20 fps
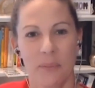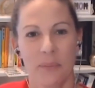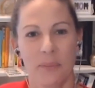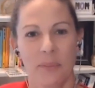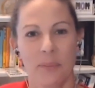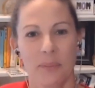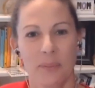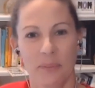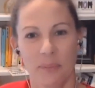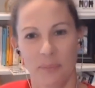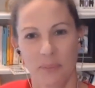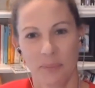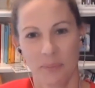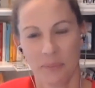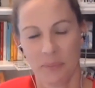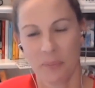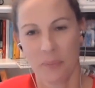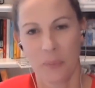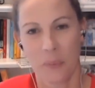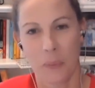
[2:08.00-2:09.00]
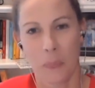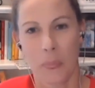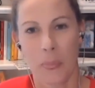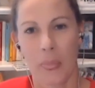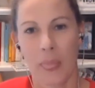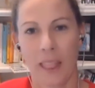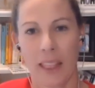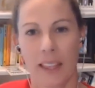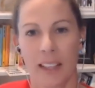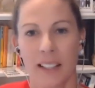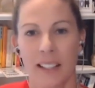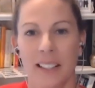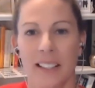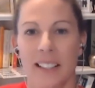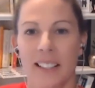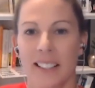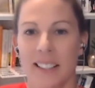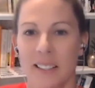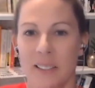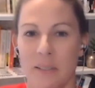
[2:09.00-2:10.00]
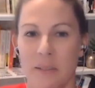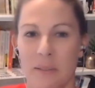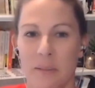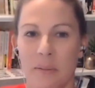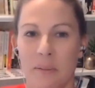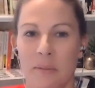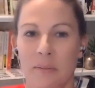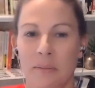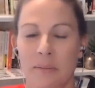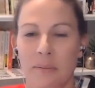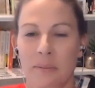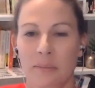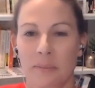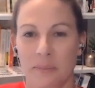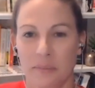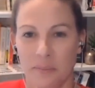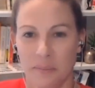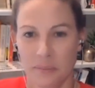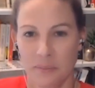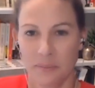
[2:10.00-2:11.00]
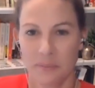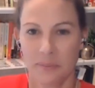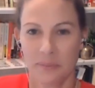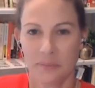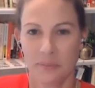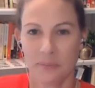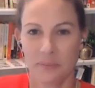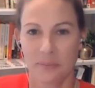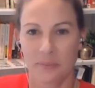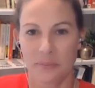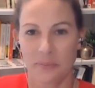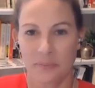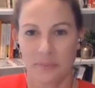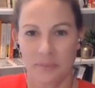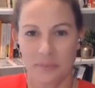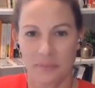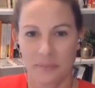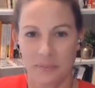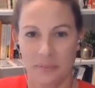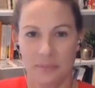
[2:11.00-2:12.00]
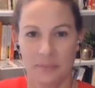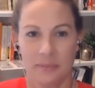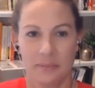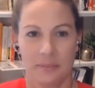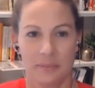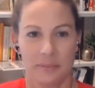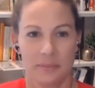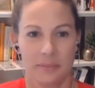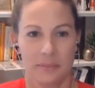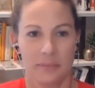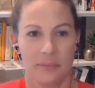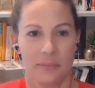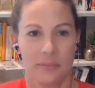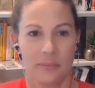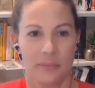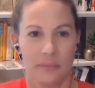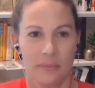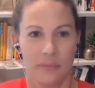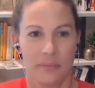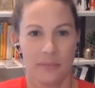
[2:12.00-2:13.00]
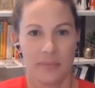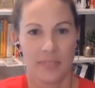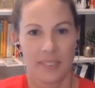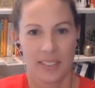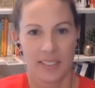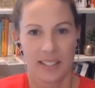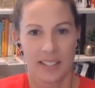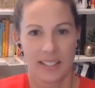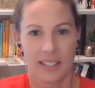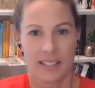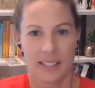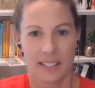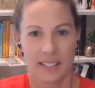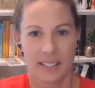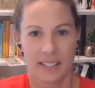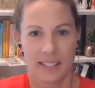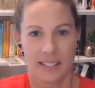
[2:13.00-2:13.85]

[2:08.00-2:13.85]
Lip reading: (silent)